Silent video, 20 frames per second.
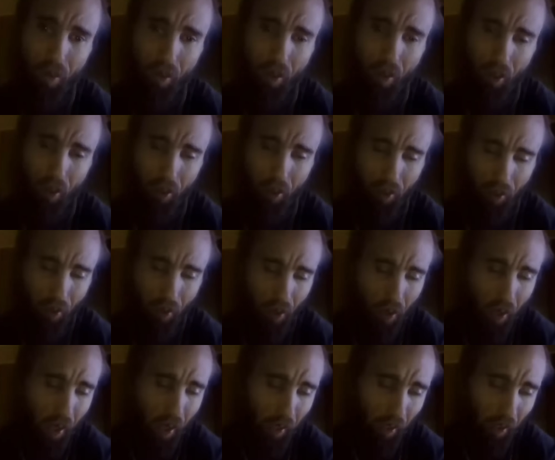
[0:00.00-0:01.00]
you're
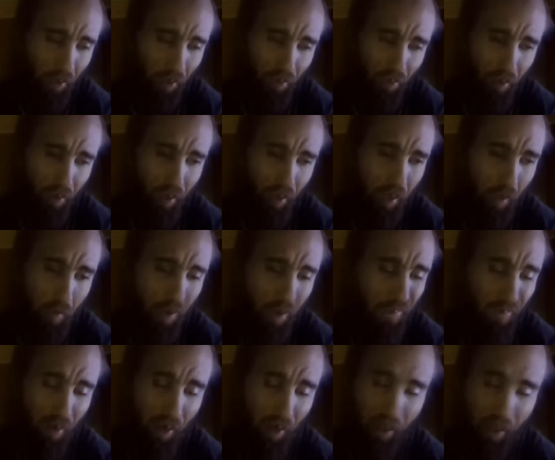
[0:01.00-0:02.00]
not going to see them
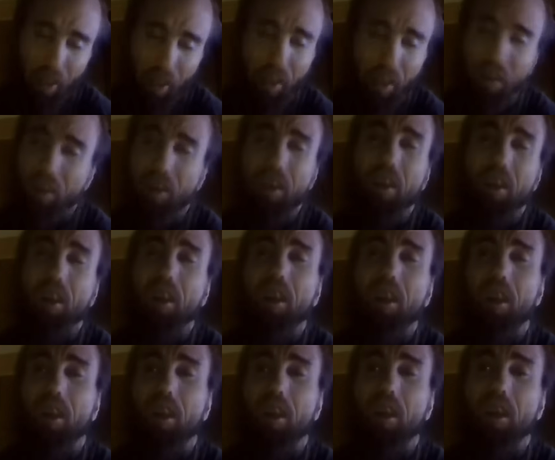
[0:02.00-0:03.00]
ever again.
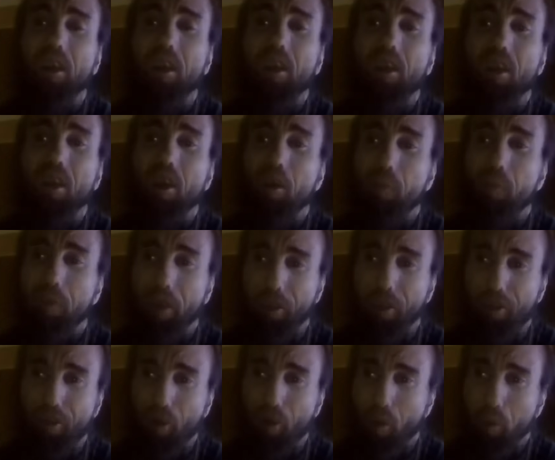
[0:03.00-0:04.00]
Because
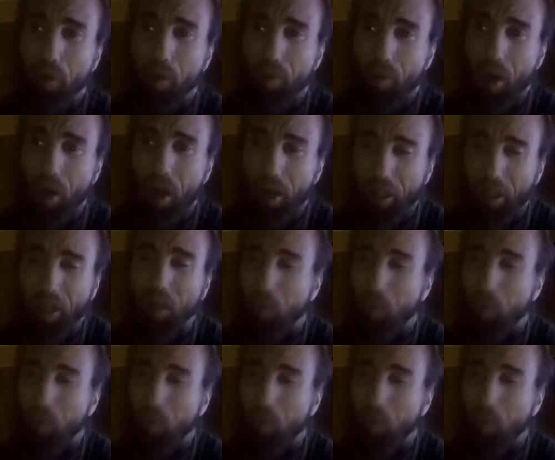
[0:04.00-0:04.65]
you will be rotting in